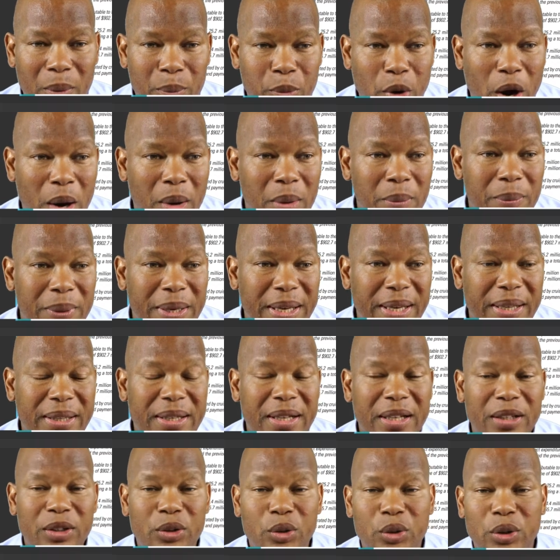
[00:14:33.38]
probably
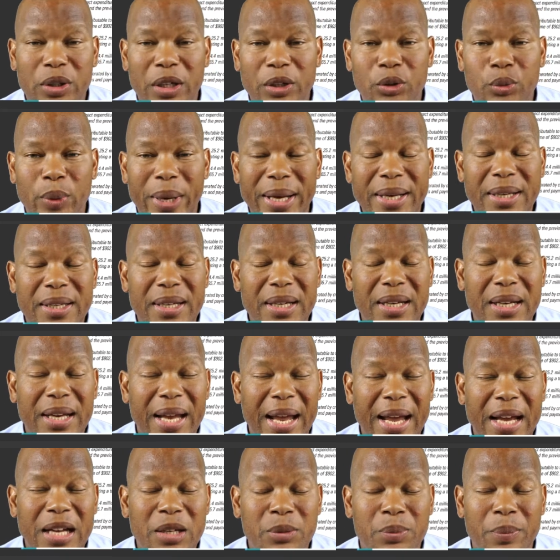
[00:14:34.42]
the
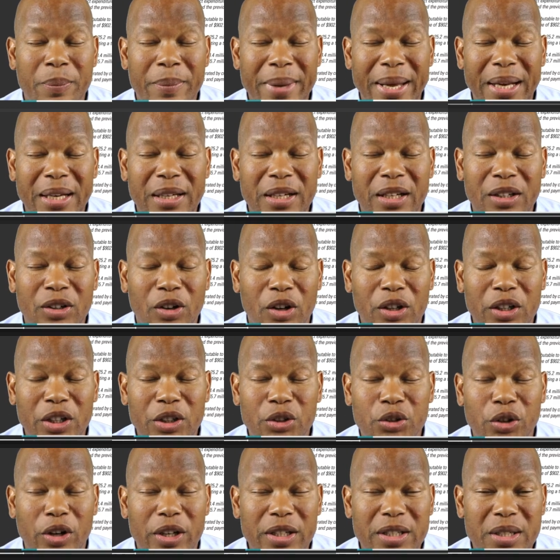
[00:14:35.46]
28 million or the
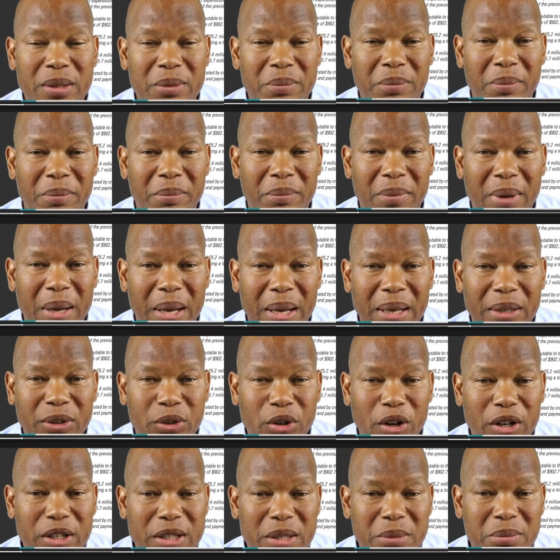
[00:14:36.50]

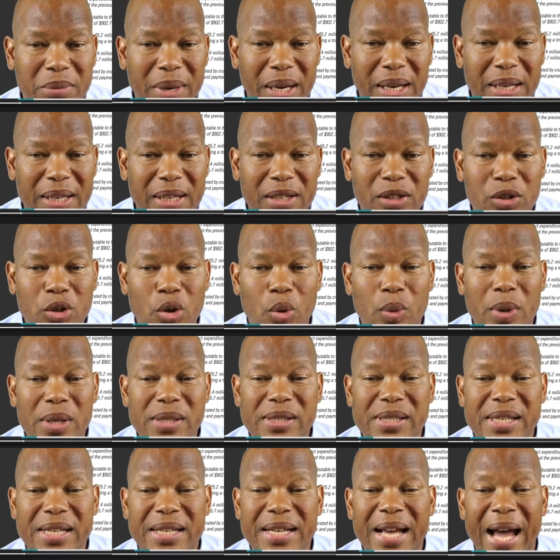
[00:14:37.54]
30 million, you will
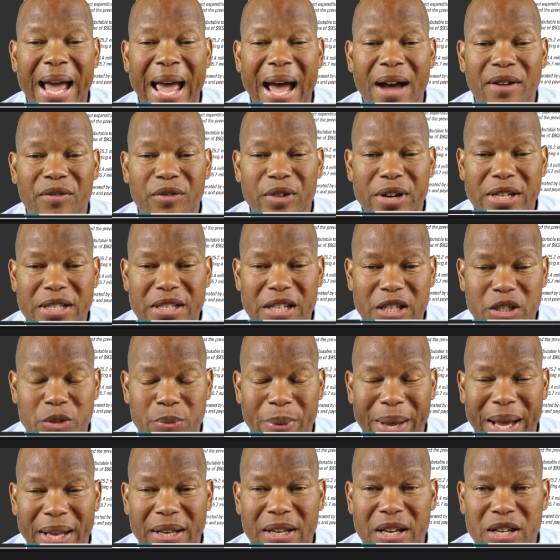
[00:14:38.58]
see the average
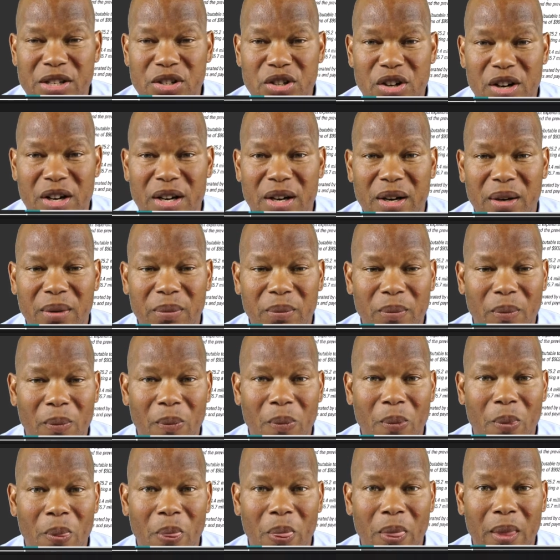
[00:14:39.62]
expenditure.
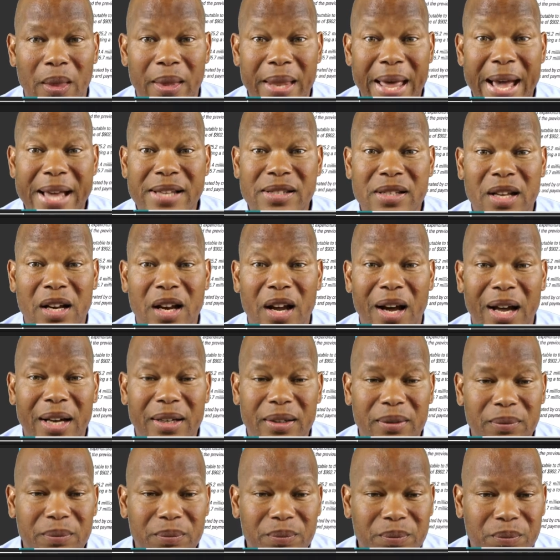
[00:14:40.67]
That's a
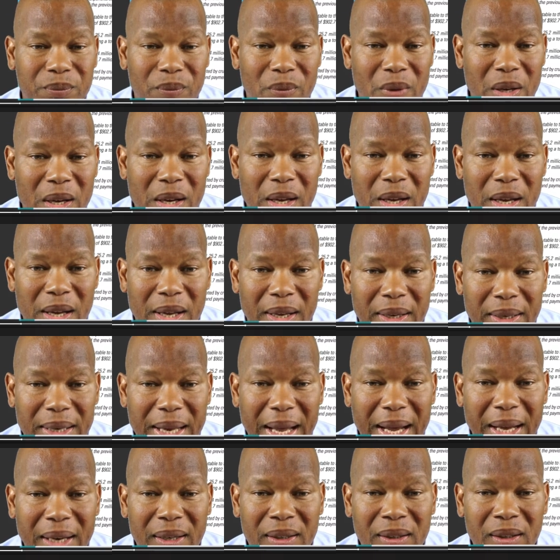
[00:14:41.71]
lot.
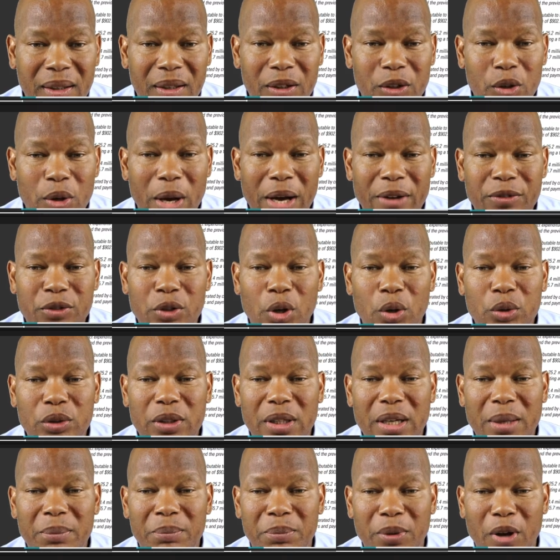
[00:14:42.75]
Then you have
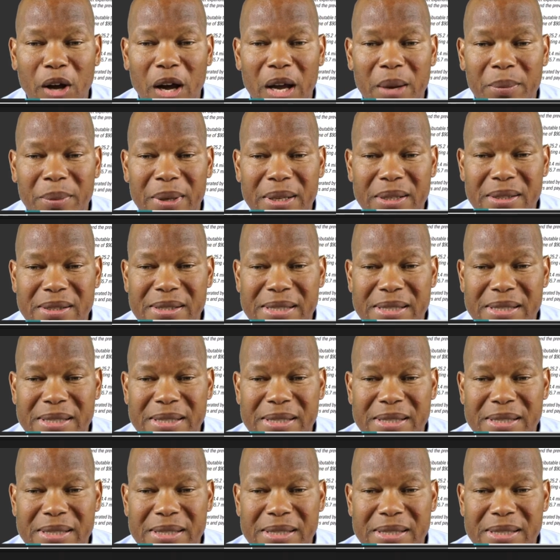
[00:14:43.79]
total employment,